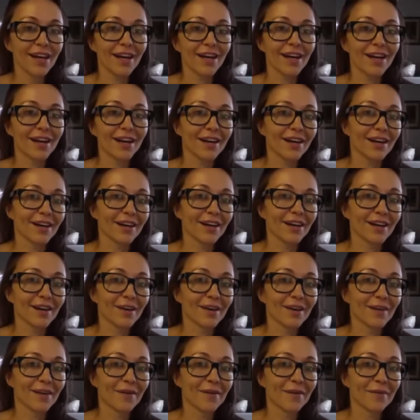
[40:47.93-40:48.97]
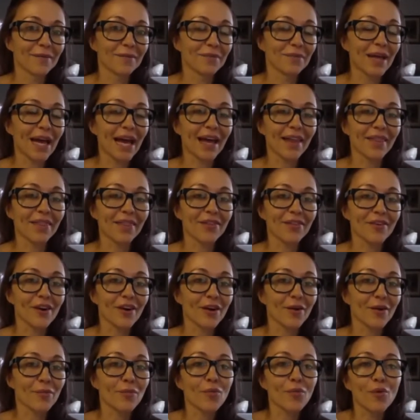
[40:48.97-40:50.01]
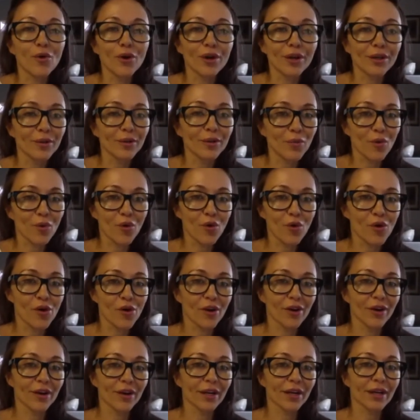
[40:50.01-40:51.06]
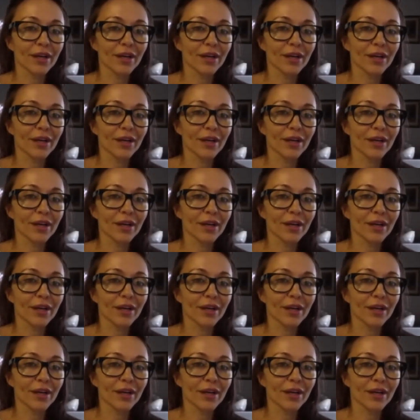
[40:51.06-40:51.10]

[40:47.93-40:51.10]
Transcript: and there are more and more